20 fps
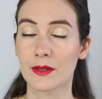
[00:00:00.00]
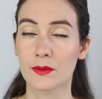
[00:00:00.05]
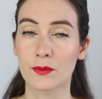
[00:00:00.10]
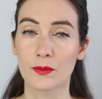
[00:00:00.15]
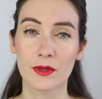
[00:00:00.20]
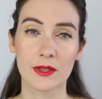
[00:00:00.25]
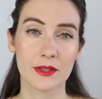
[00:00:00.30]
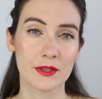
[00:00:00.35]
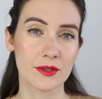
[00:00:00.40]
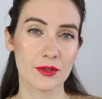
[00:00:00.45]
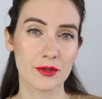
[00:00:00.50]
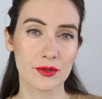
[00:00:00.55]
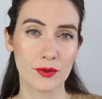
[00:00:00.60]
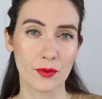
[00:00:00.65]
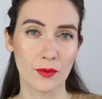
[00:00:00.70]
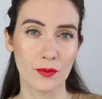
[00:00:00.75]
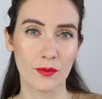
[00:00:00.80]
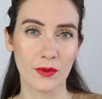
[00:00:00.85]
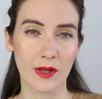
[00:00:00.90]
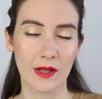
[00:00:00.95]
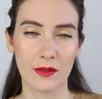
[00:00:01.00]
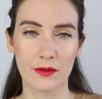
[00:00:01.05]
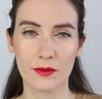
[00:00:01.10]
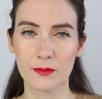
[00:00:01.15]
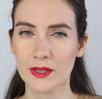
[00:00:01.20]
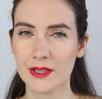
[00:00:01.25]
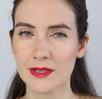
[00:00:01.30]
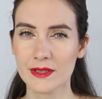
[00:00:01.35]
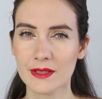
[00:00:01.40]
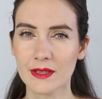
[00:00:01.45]
that works so well on
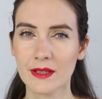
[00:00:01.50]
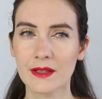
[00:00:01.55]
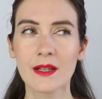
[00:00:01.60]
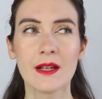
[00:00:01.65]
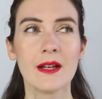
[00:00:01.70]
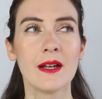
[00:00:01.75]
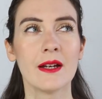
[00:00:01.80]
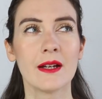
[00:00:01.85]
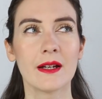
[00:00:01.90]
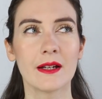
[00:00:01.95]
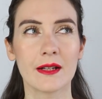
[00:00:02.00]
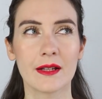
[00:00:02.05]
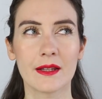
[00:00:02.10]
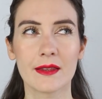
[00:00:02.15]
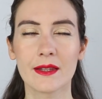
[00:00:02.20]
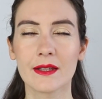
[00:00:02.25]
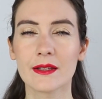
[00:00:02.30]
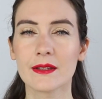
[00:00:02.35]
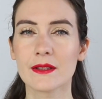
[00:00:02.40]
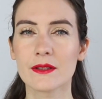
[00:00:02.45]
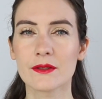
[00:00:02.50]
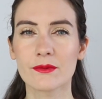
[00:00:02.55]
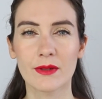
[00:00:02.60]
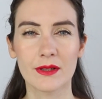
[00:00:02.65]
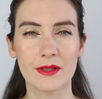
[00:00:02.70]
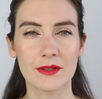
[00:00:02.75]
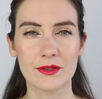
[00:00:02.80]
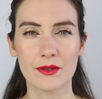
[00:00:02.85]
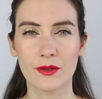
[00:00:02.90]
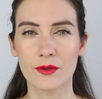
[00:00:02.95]
my skin, and I think this
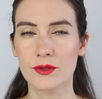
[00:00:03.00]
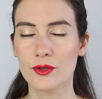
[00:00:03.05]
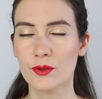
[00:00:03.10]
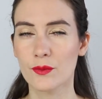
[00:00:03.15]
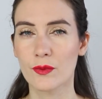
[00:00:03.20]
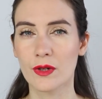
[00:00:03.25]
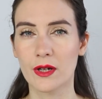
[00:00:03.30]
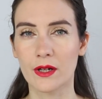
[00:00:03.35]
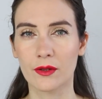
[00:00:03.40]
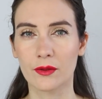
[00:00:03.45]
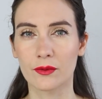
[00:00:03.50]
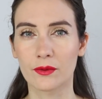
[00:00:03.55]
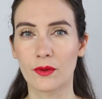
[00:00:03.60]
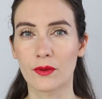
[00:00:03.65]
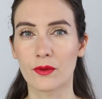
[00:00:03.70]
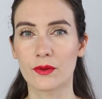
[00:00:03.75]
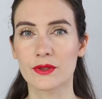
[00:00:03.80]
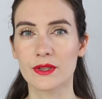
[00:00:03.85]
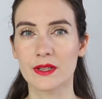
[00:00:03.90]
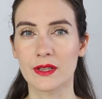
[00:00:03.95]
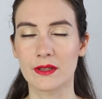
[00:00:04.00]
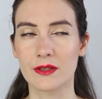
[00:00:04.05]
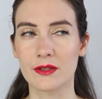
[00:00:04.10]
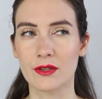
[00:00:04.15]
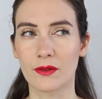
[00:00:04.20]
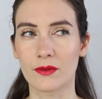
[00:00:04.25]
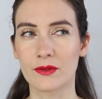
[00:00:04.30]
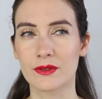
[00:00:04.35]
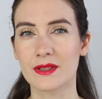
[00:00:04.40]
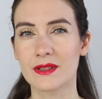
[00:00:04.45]
one is going to work on all skin
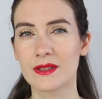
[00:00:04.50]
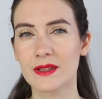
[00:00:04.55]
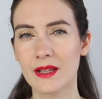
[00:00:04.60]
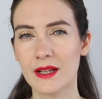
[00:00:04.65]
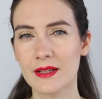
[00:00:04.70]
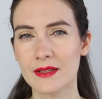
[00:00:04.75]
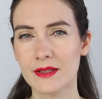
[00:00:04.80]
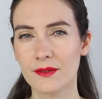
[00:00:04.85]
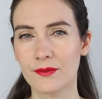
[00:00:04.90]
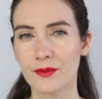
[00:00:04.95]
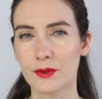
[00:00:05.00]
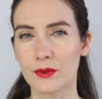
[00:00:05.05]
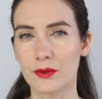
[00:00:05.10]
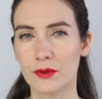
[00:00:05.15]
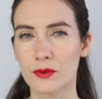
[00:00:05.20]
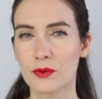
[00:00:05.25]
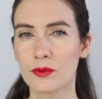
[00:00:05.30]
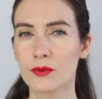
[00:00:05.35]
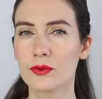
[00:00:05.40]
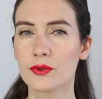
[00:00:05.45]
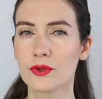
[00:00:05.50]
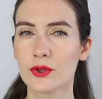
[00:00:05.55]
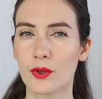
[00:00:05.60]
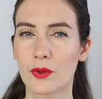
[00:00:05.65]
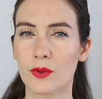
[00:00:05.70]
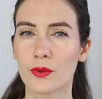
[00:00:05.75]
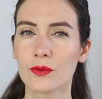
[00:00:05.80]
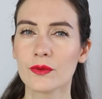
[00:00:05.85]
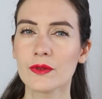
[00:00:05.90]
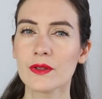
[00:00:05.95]
tones, unless if you're cool
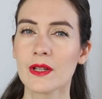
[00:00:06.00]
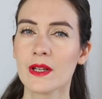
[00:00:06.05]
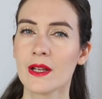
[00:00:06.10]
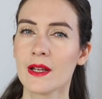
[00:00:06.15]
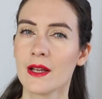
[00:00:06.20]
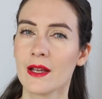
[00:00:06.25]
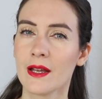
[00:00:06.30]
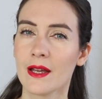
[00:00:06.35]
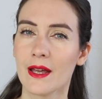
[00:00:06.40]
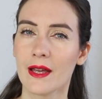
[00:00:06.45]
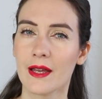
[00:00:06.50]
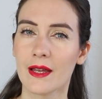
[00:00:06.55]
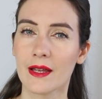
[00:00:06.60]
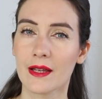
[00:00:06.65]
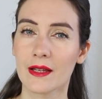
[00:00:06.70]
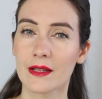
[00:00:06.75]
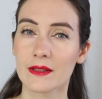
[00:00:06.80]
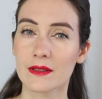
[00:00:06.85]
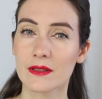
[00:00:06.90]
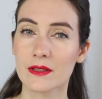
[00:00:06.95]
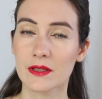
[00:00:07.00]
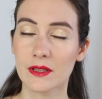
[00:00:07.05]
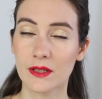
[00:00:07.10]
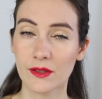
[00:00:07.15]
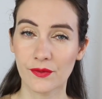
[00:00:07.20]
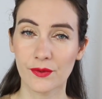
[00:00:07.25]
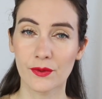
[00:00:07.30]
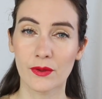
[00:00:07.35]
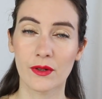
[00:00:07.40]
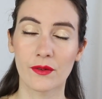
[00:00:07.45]
toned and
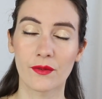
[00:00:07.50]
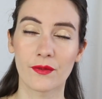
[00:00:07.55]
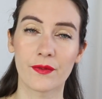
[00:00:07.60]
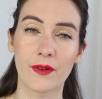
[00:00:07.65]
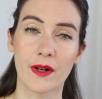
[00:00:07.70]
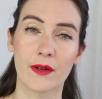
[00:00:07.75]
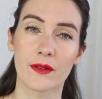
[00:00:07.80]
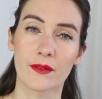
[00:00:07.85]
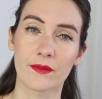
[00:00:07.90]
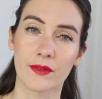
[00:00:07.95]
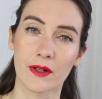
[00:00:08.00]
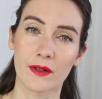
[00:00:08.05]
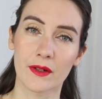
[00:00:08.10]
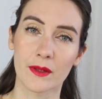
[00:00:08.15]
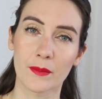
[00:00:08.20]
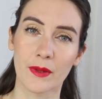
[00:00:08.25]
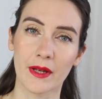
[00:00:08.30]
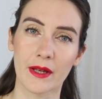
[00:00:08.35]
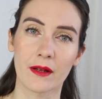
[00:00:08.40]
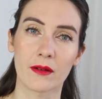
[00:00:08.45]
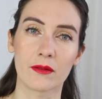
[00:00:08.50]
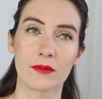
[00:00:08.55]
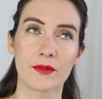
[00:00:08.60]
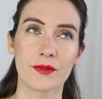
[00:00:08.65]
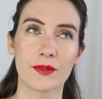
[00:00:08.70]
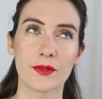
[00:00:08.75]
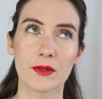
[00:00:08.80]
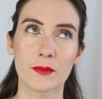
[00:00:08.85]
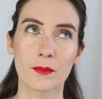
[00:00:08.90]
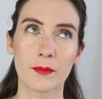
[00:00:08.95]
if you are very very pale.
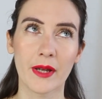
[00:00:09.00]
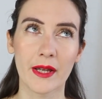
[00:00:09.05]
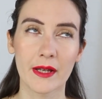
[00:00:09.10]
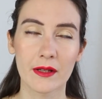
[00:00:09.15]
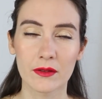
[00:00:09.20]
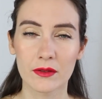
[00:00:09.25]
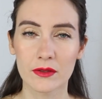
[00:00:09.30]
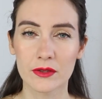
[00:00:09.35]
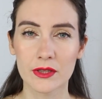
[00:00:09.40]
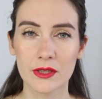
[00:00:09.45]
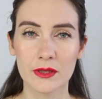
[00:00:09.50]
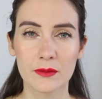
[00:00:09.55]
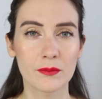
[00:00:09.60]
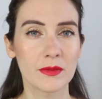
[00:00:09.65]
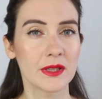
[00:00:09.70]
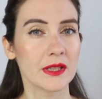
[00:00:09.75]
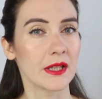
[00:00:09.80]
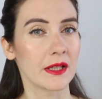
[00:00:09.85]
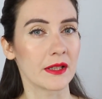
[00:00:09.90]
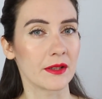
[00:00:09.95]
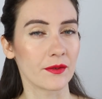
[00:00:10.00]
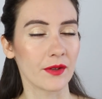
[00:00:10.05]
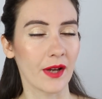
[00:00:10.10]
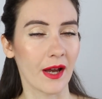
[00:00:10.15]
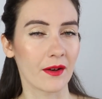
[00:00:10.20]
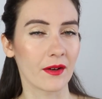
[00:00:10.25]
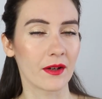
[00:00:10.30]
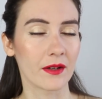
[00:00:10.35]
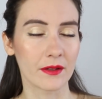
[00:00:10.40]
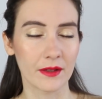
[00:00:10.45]
If you're paler than me and if you
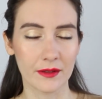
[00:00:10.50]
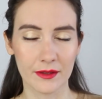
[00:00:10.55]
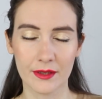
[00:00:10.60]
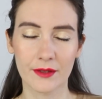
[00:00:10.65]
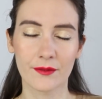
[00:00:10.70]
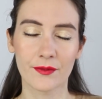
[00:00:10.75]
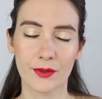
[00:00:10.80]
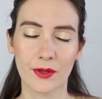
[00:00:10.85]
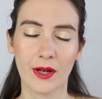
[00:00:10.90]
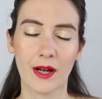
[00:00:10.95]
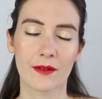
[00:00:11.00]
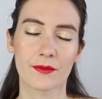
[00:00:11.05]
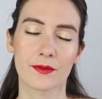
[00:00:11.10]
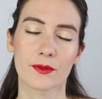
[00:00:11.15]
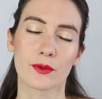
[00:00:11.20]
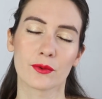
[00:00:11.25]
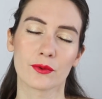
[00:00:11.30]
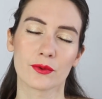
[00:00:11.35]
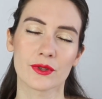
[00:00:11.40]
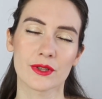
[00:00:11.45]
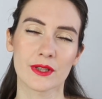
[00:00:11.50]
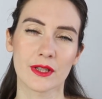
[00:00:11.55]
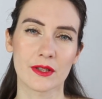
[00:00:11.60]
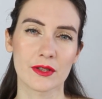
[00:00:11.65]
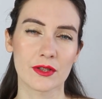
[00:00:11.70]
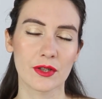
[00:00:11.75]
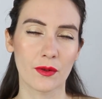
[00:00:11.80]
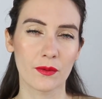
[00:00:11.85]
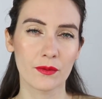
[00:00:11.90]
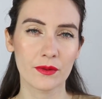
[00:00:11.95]
have If you have cool
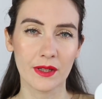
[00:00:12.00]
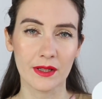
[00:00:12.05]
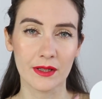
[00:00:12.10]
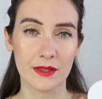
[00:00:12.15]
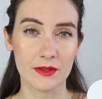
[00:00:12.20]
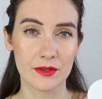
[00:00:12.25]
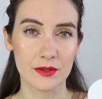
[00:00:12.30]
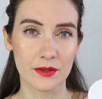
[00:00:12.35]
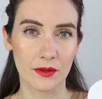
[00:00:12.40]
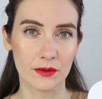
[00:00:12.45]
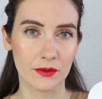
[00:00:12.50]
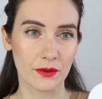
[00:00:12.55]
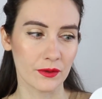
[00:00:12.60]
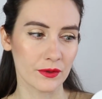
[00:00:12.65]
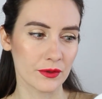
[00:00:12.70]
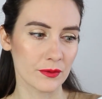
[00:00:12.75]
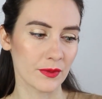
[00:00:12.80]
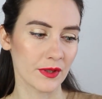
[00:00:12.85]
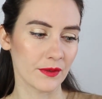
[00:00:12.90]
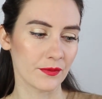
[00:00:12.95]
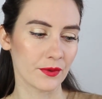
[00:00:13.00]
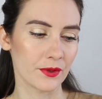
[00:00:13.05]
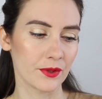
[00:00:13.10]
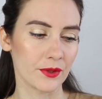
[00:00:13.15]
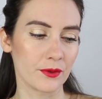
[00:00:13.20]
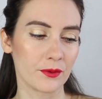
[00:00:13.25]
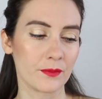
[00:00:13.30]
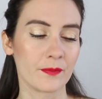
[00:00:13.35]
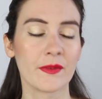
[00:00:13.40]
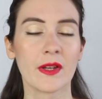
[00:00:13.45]
skin tone, then it's not going to be for
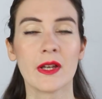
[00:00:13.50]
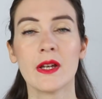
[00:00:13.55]
you.